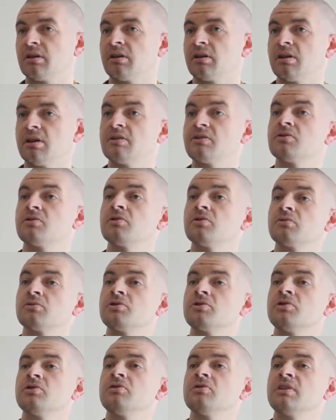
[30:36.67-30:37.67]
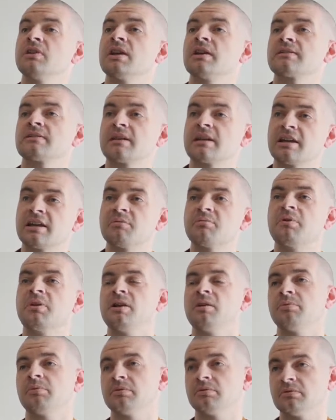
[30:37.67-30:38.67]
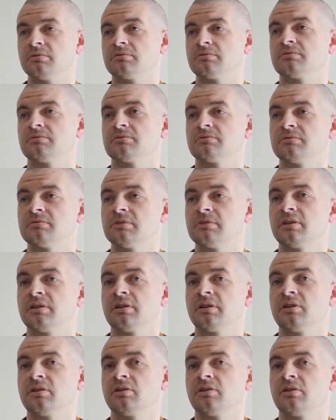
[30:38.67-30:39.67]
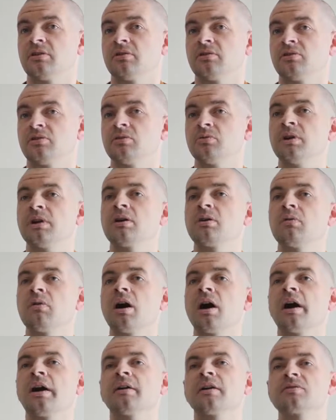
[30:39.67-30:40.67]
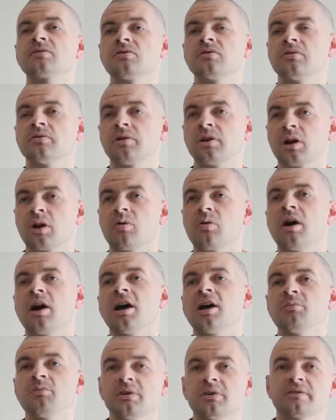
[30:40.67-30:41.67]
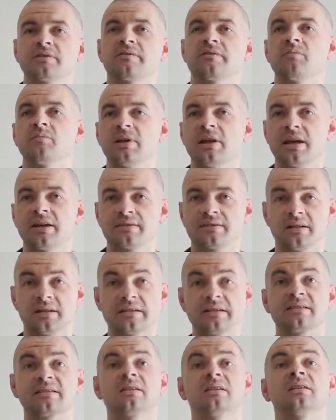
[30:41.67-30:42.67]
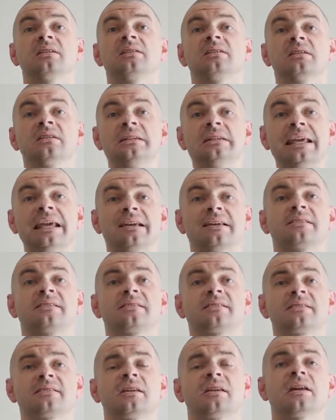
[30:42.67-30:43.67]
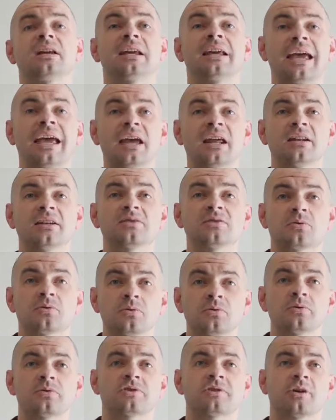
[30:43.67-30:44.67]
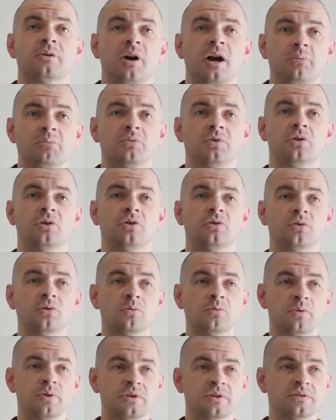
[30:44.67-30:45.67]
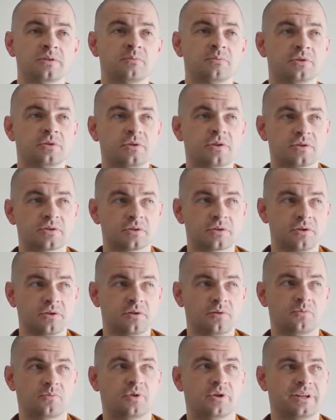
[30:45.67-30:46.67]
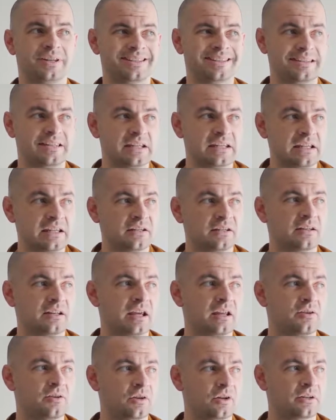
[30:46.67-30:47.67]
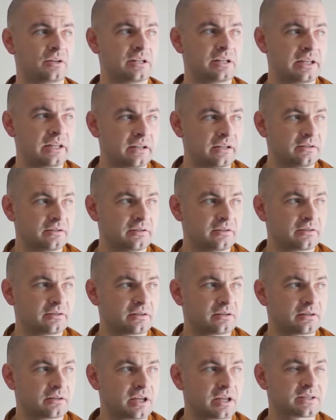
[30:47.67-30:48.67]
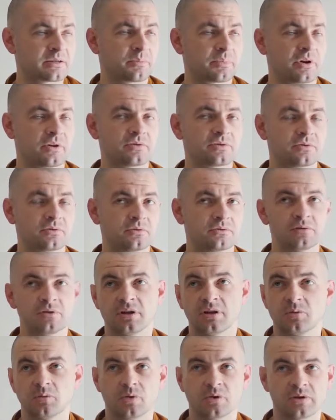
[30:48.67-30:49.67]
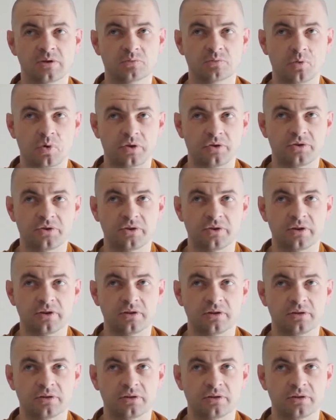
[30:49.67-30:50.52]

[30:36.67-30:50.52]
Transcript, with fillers: It's your duty as lay people to inquire as to the requirements of the monastics. Yes, and it's also up to your wisdom to discern what is needed and not needed, as opposed to what is wanted.